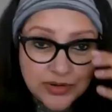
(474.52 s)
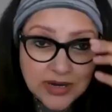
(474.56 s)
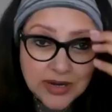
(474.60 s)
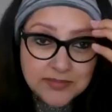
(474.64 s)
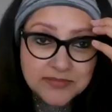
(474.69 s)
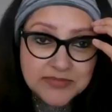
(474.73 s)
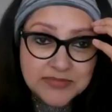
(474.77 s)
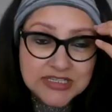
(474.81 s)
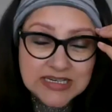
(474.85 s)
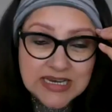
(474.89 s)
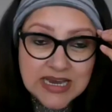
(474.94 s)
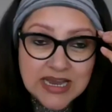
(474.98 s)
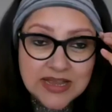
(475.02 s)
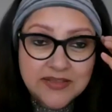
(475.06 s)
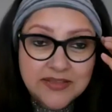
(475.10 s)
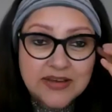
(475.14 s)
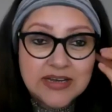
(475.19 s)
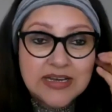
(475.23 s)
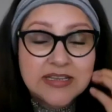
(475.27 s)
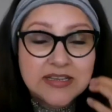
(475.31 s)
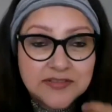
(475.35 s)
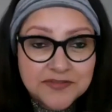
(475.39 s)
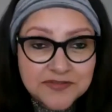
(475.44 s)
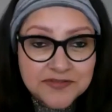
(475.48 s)
you come together
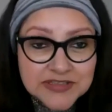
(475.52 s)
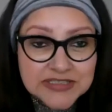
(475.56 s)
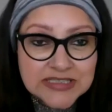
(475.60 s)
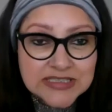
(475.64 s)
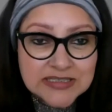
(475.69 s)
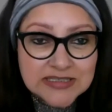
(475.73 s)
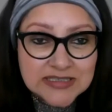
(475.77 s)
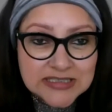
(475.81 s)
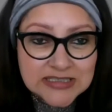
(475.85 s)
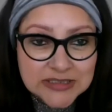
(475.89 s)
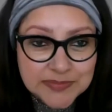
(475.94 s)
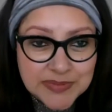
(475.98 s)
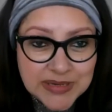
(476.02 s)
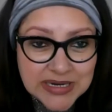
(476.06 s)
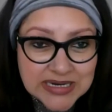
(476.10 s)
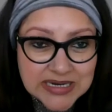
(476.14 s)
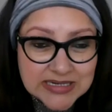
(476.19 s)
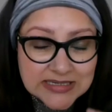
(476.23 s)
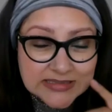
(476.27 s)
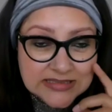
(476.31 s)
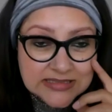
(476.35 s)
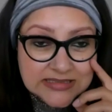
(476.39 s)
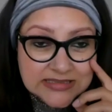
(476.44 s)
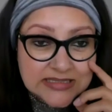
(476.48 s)
in the physical
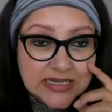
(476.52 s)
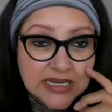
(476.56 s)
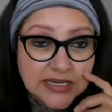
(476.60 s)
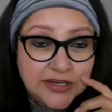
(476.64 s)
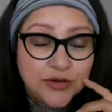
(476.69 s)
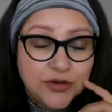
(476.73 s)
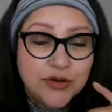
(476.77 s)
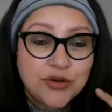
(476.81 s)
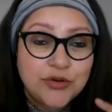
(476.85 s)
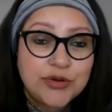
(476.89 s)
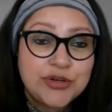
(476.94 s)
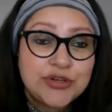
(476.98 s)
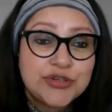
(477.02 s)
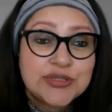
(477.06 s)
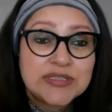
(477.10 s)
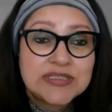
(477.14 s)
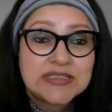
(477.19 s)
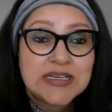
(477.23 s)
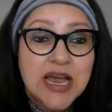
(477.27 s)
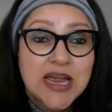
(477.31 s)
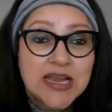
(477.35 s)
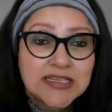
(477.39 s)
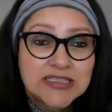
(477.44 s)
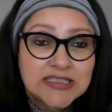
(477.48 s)
space, it's like you're going to a
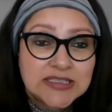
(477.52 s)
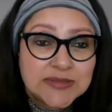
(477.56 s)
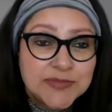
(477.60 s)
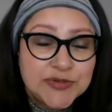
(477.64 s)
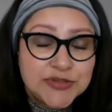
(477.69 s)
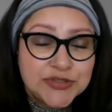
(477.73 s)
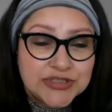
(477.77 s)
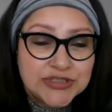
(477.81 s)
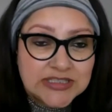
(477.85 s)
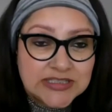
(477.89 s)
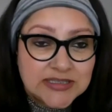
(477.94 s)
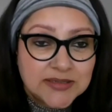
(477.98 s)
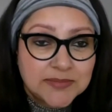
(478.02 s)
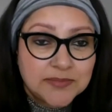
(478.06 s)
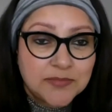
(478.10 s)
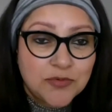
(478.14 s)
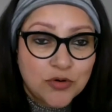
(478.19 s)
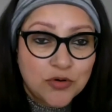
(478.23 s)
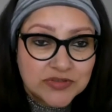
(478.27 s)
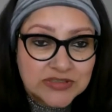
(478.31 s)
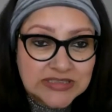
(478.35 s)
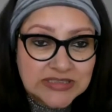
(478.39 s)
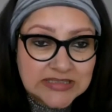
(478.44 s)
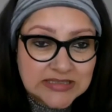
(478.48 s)
science museum
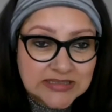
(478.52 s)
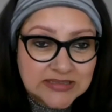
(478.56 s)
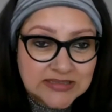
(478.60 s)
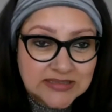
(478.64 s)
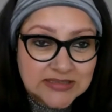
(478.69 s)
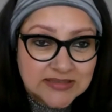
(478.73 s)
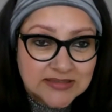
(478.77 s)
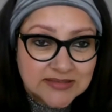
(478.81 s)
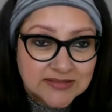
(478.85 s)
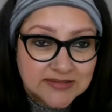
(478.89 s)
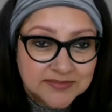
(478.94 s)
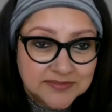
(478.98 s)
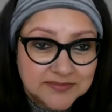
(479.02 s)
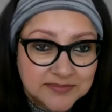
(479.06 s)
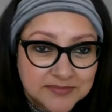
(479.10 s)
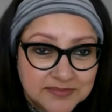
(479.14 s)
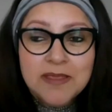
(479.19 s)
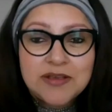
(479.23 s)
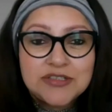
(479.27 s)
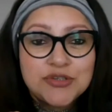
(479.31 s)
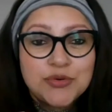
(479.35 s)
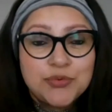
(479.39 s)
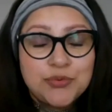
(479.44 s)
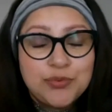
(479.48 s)
overseas.
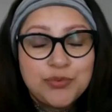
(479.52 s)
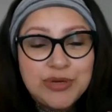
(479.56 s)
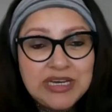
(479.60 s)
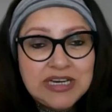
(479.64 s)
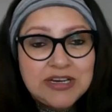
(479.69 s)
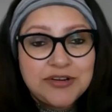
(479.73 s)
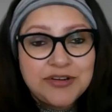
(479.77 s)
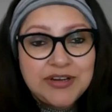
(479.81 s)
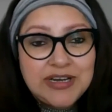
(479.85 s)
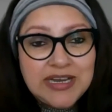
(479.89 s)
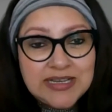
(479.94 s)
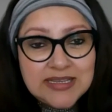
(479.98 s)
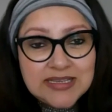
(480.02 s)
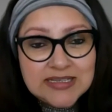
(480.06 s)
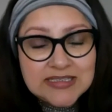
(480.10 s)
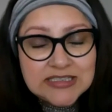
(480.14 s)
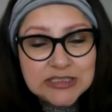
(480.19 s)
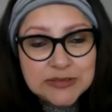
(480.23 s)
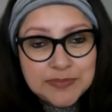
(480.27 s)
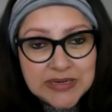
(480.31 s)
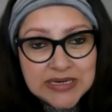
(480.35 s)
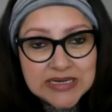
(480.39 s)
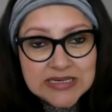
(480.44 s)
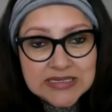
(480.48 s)
So we create the
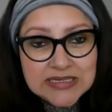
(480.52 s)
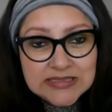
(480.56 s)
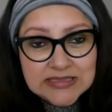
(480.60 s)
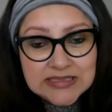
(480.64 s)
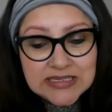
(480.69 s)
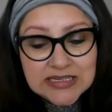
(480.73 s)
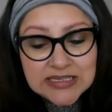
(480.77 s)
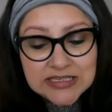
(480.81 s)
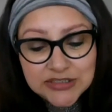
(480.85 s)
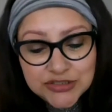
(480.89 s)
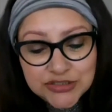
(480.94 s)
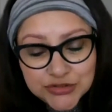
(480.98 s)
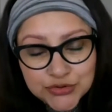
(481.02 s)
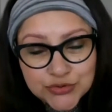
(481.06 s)
space in